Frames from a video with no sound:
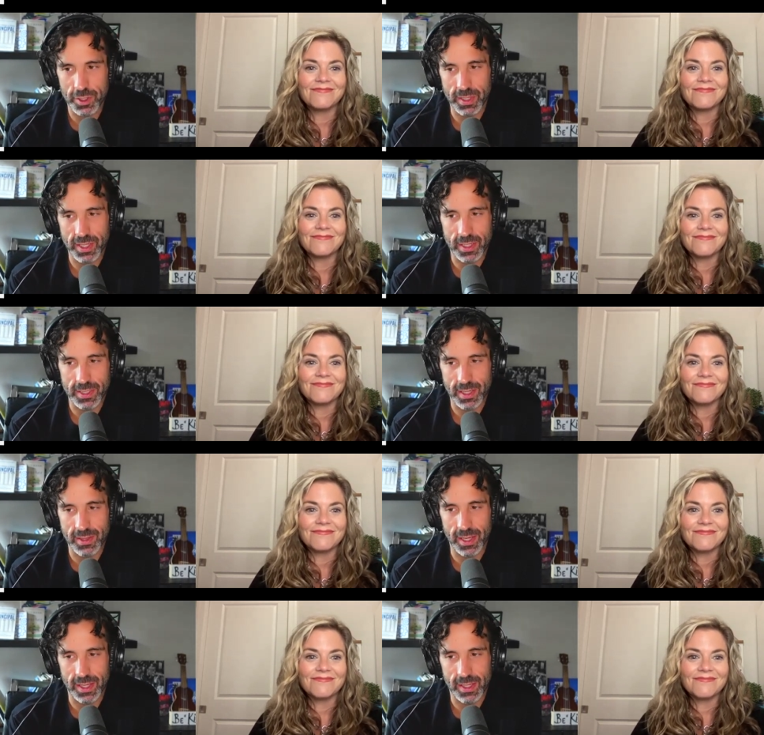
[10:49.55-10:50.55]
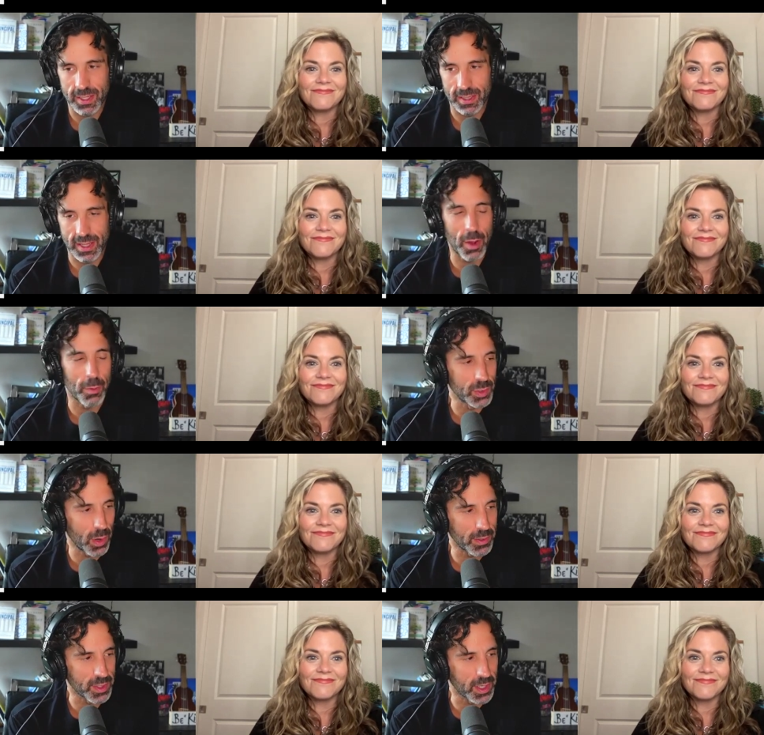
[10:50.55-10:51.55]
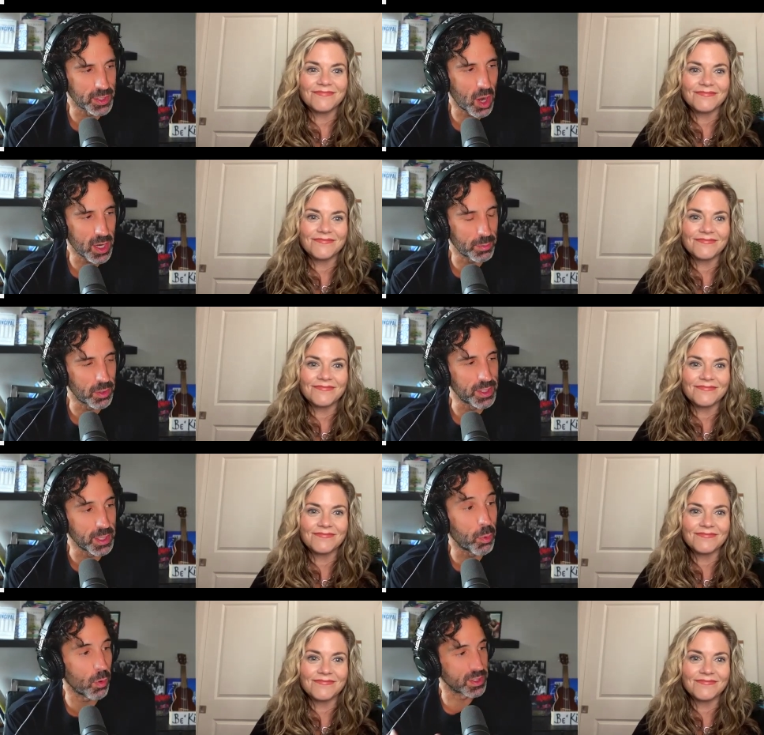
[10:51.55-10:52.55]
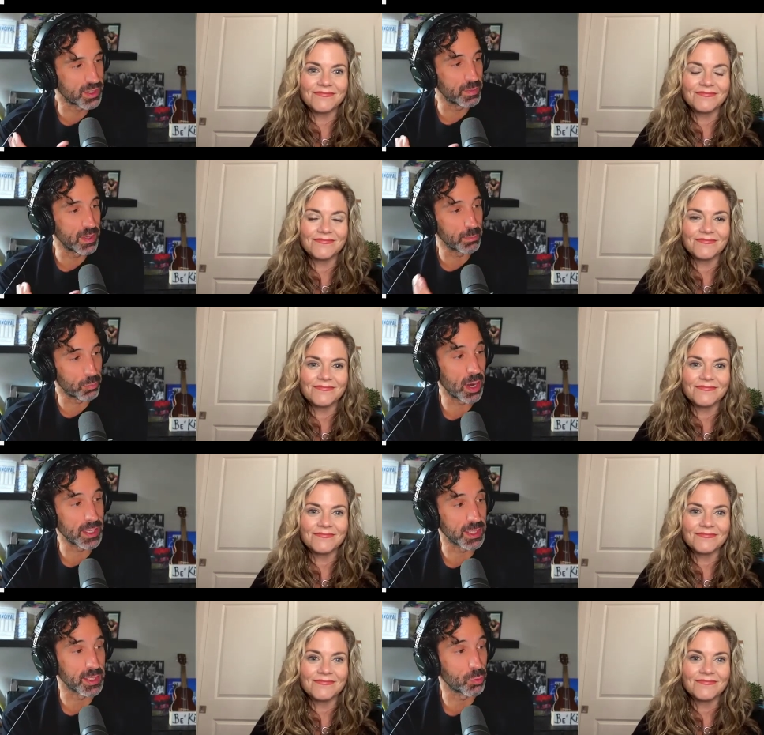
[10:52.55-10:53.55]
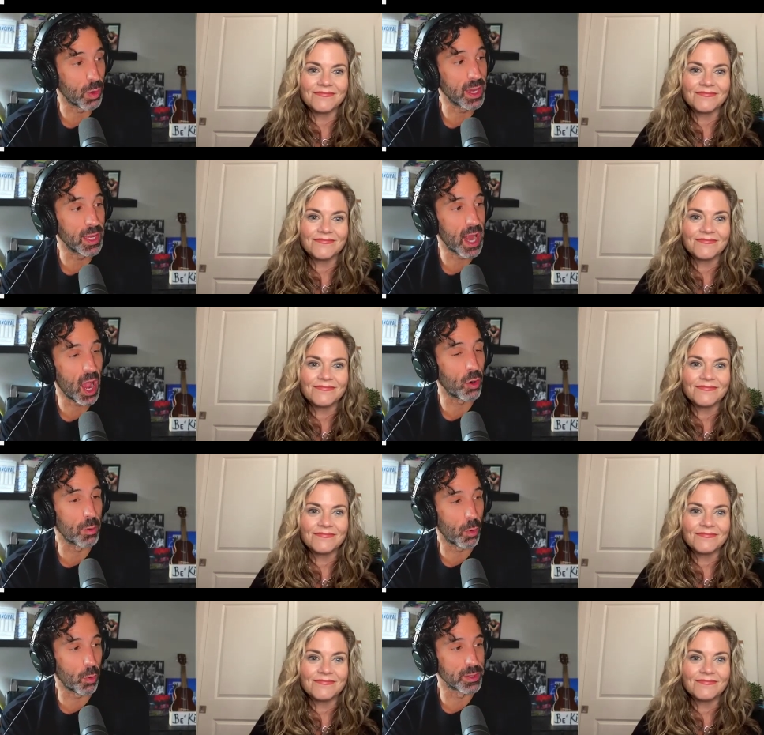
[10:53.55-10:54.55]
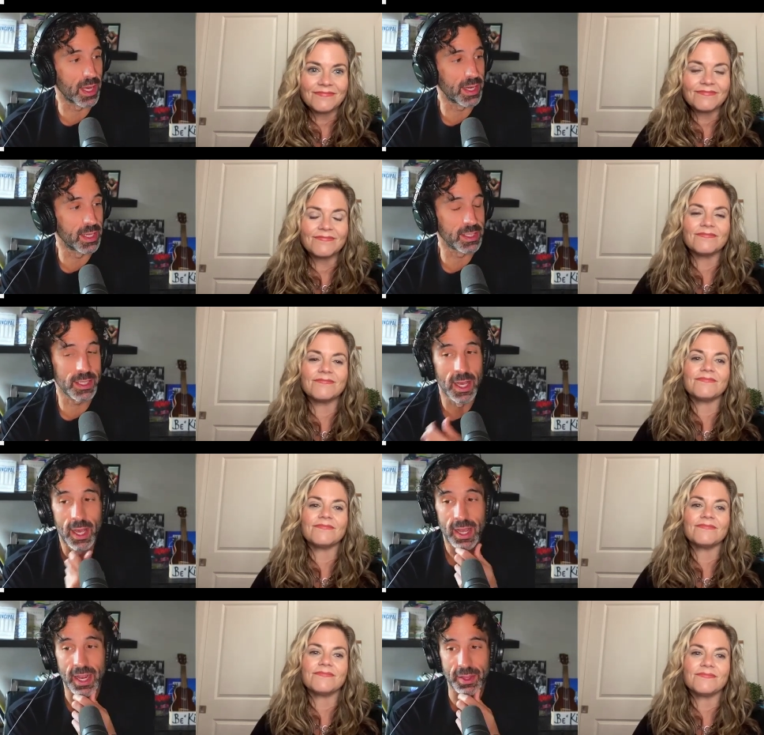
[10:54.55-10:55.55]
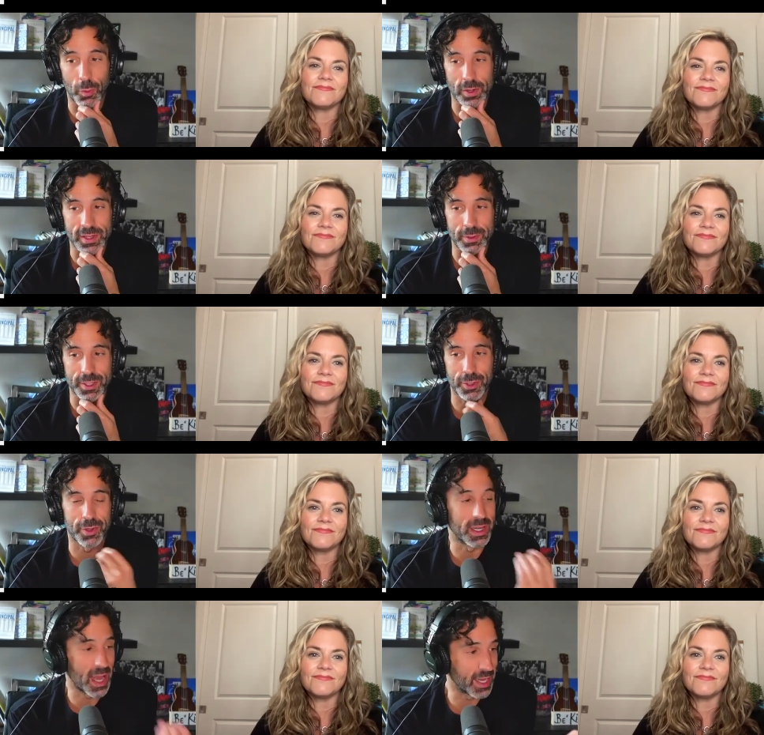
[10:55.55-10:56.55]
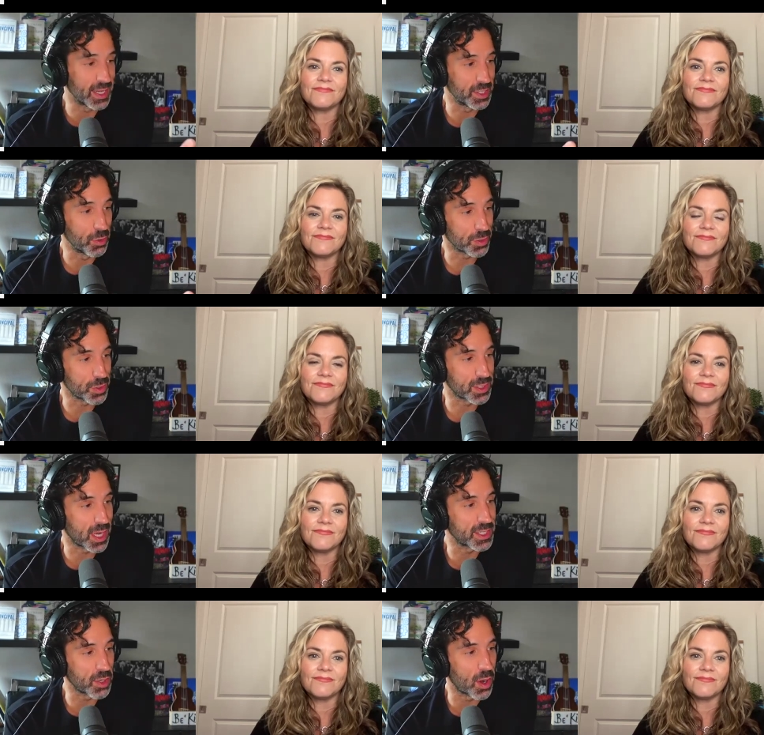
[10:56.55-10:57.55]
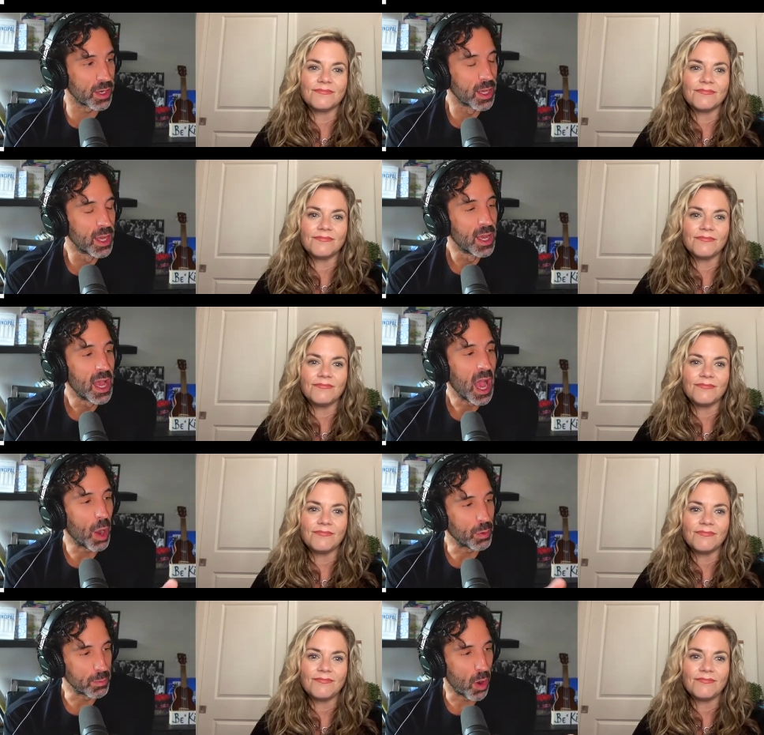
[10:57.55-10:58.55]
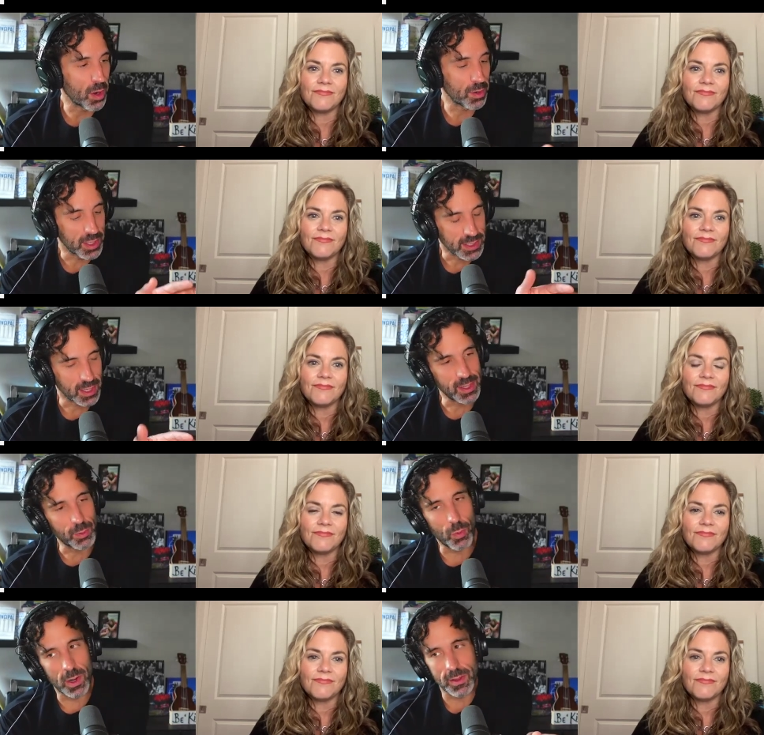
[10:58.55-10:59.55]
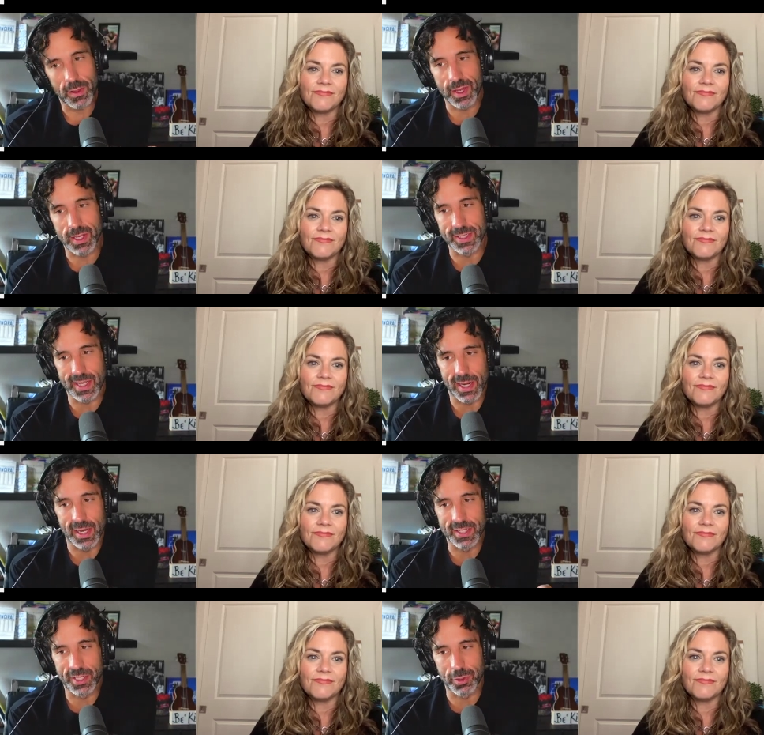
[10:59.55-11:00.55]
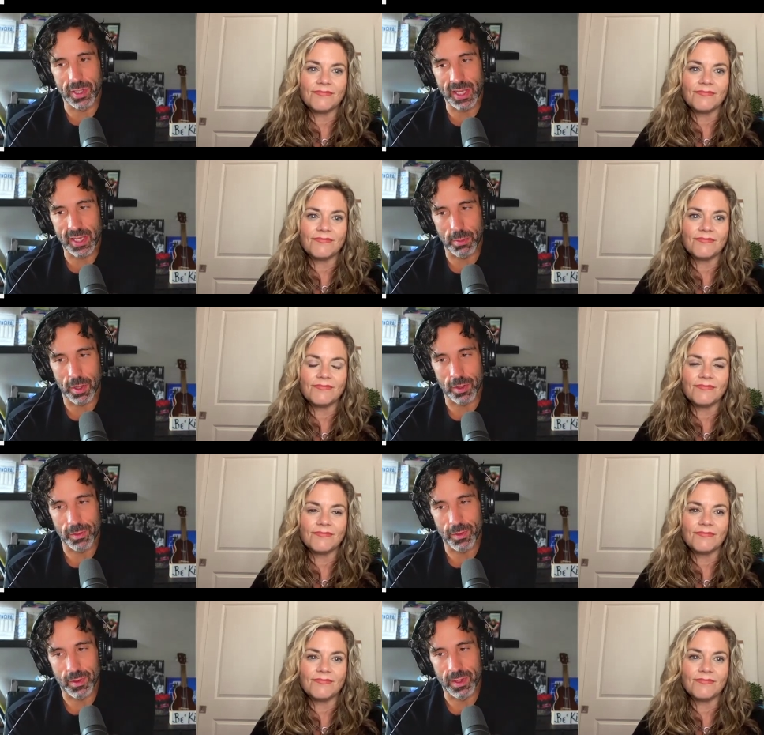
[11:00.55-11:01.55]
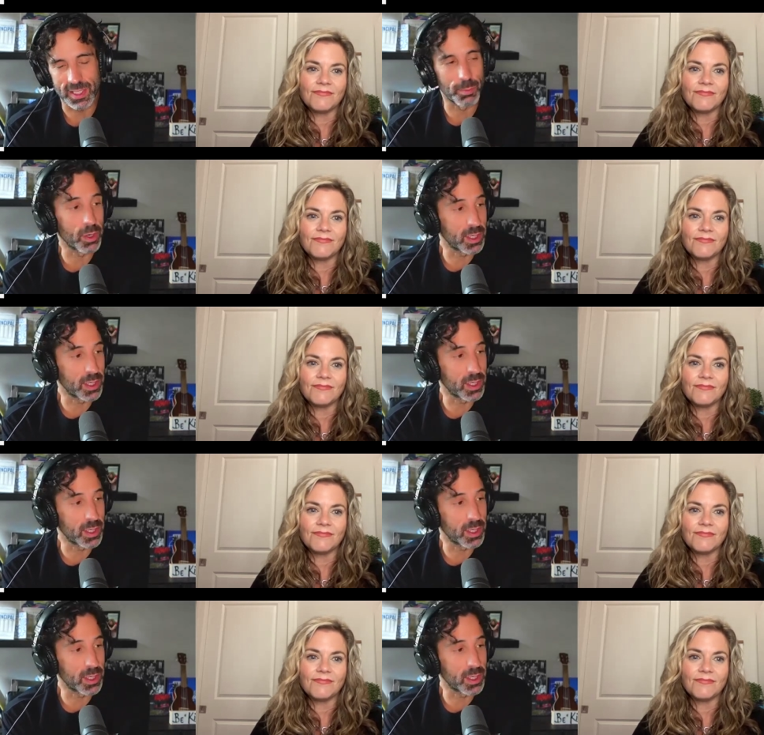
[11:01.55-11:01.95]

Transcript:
Speaker 1: because I think that was what I was going to talk about the importance of being present, right? And how important that is mm-hmm. in the work that we do. And, and you also touched on how we model this. And I think one of the things that is unique about this book